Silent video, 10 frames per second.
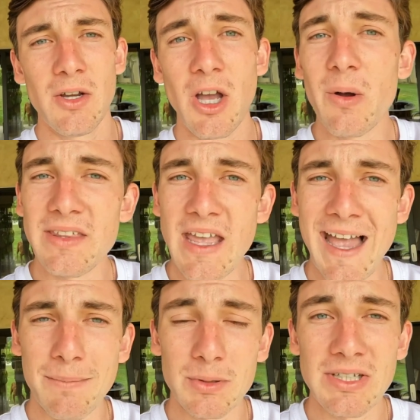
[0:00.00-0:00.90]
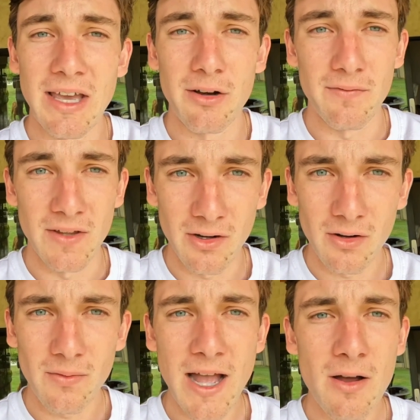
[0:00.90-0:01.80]
go with the apple cider
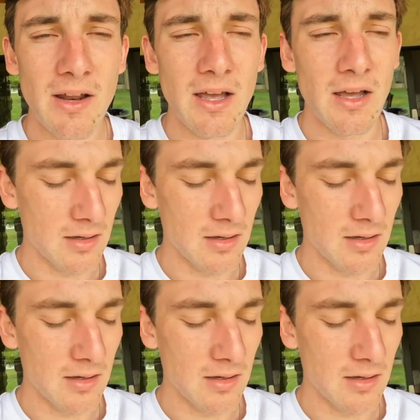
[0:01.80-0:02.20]
vinegar route.